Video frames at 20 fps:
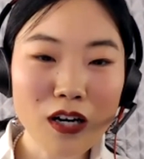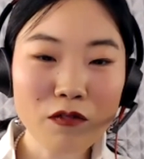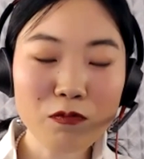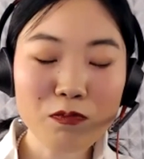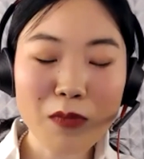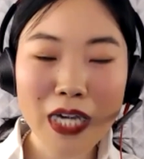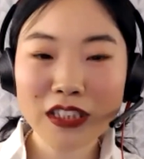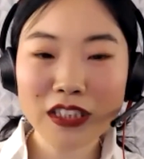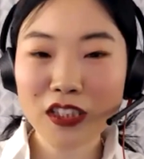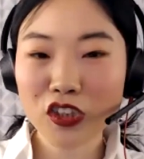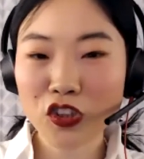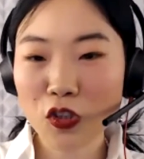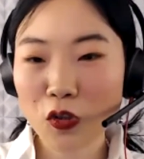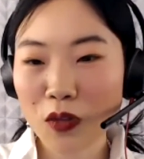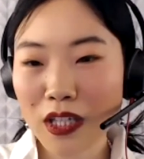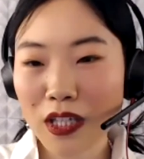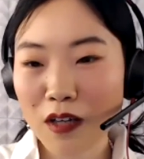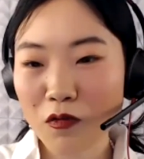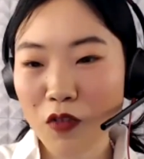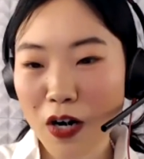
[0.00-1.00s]
a master
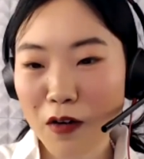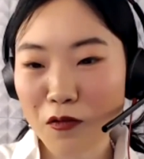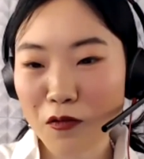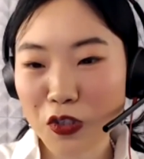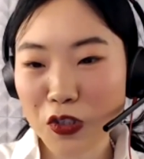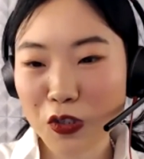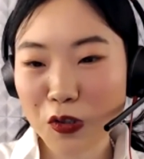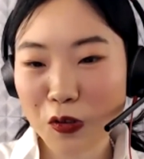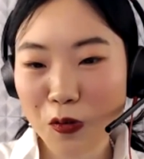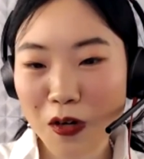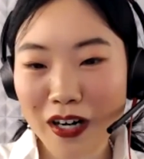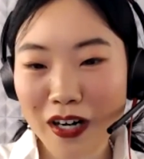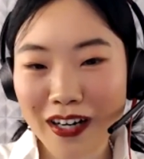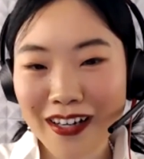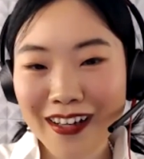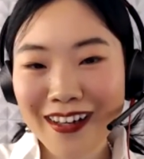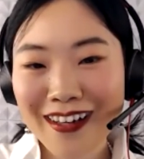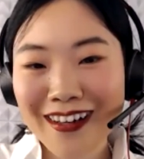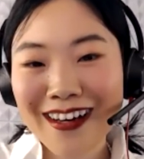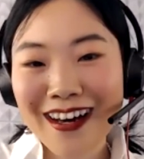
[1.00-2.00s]
student in the Frankfurt School.
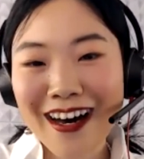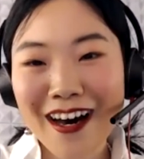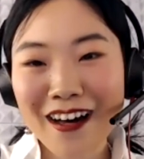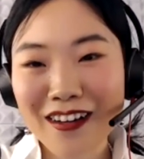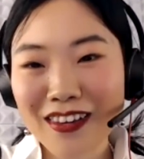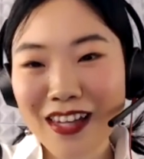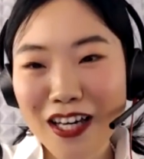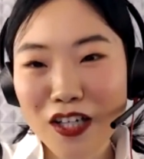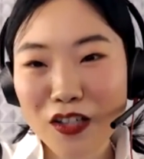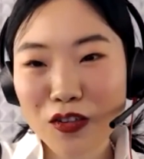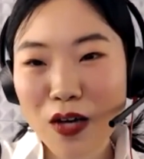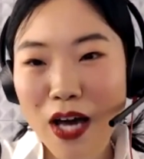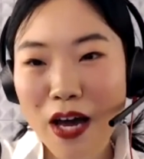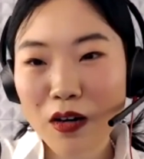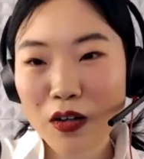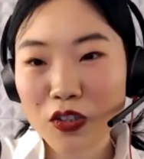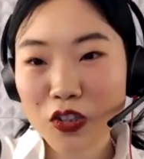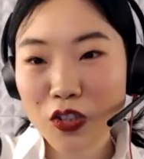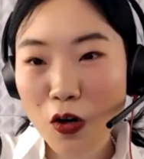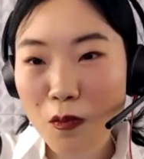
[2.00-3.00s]
Thank you
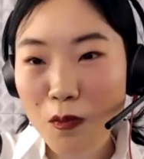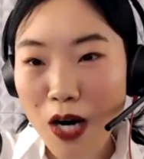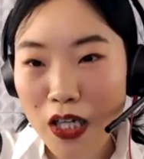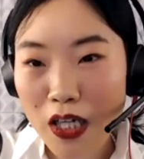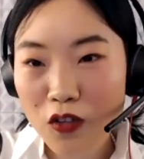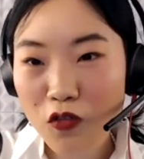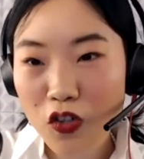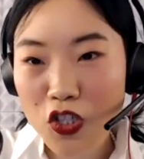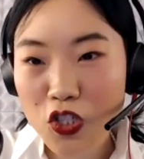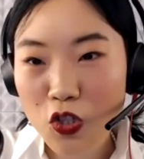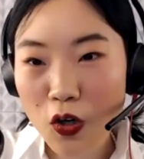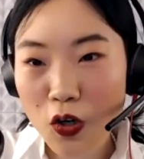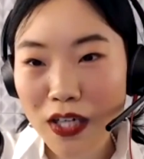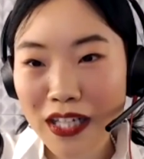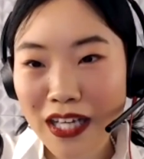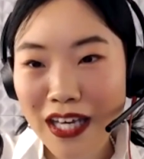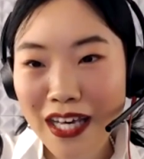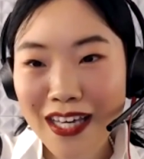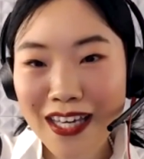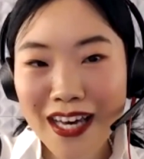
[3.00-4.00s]
so much for
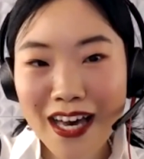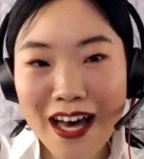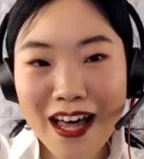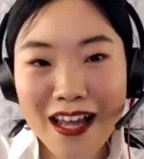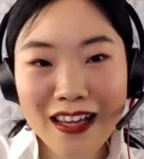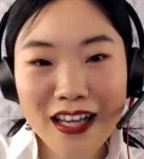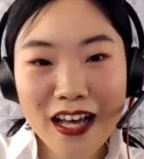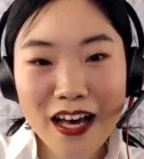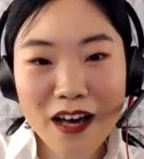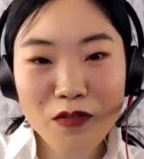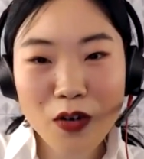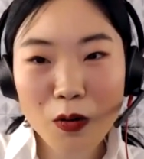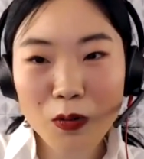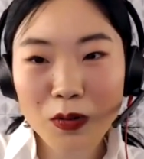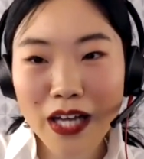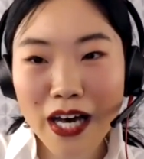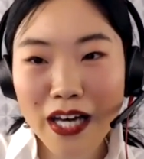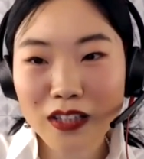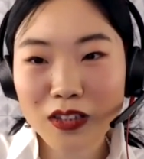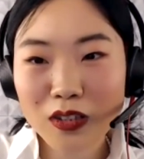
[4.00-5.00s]
joining, and Lev, I
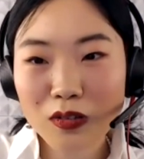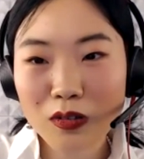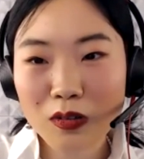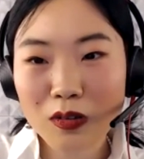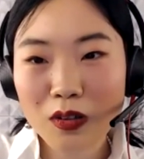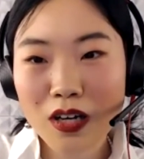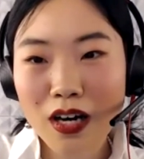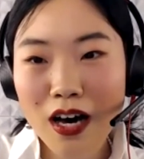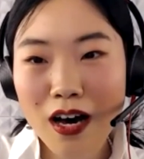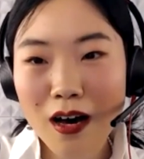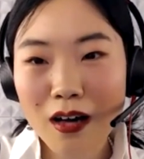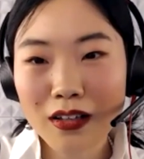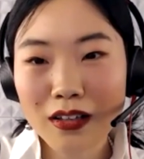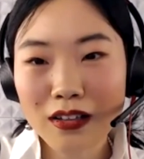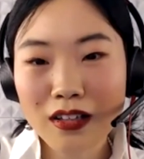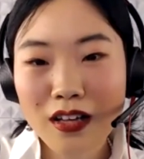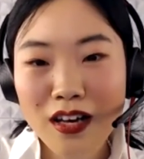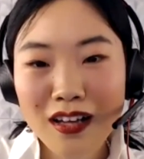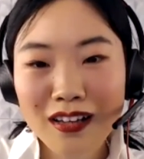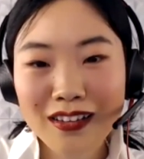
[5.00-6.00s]
would like
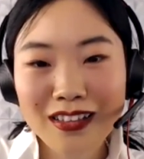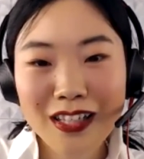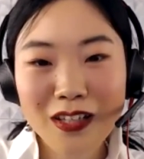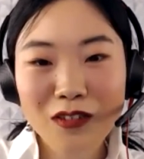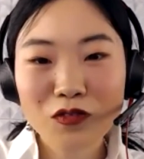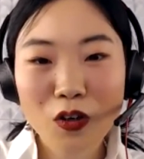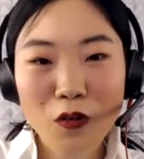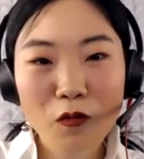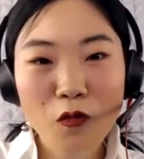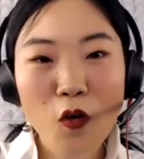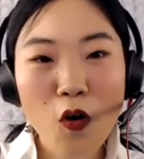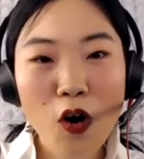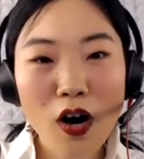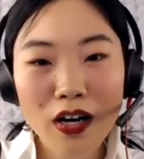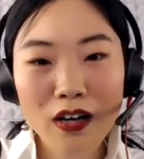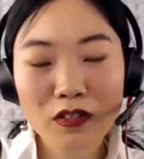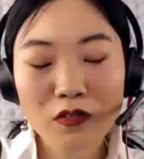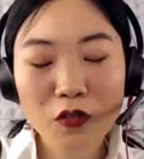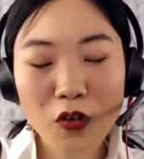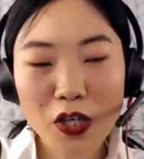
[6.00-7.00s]
to leave the
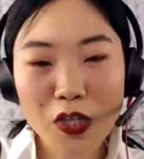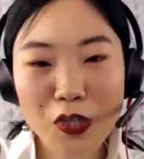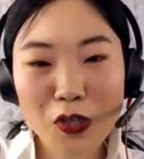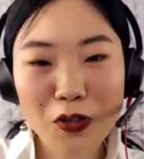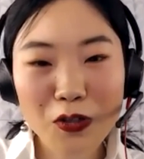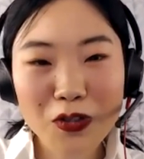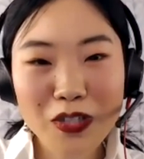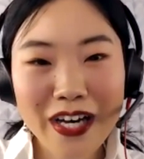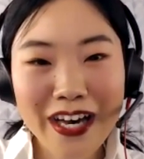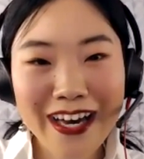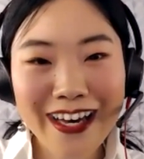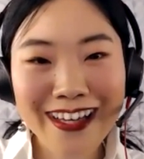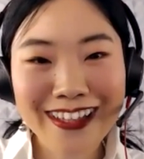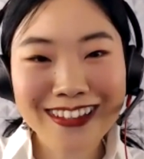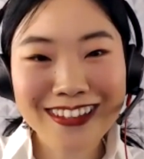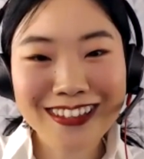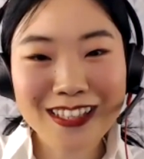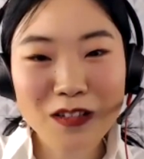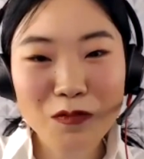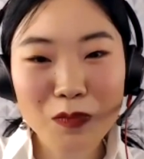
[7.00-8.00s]
floor for you,
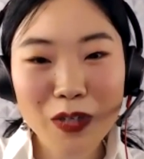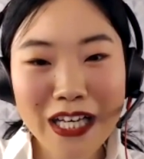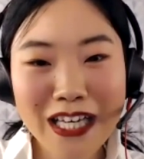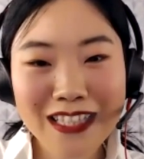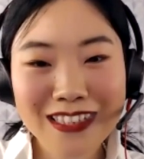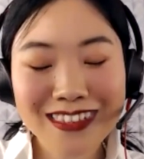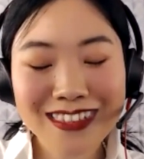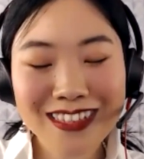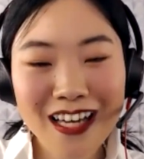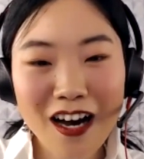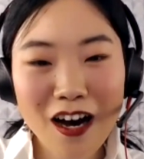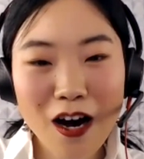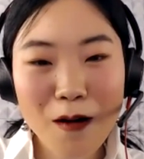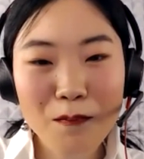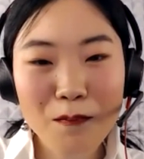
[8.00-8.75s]
and please,